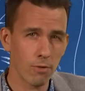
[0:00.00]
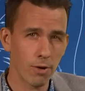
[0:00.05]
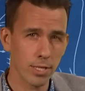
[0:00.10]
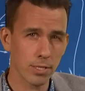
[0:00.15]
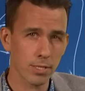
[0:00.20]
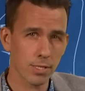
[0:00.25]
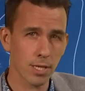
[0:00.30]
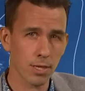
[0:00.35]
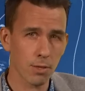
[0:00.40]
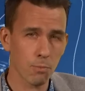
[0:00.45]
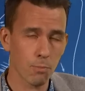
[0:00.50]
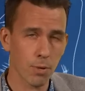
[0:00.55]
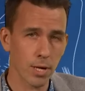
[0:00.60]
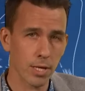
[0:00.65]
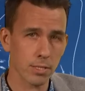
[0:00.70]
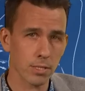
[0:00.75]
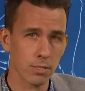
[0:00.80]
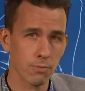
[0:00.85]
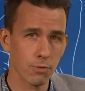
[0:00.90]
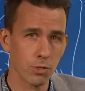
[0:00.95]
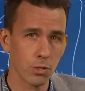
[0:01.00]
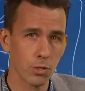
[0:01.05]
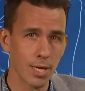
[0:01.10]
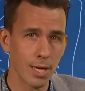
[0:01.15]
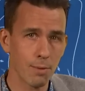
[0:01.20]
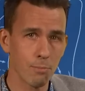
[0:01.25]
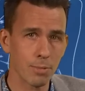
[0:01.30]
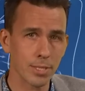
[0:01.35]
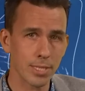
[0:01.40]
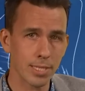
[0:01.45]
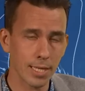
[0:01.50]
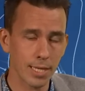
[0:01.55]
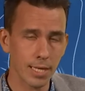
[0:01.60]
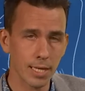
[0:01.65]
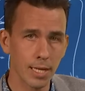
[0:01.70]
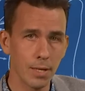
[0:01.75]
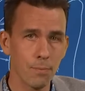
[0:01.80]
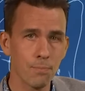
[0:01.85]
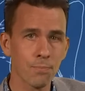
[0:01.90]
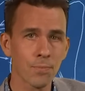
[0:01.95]
around southern parts of the UK in
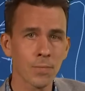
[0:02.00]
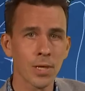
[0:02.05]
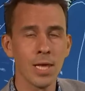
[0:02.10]
particular.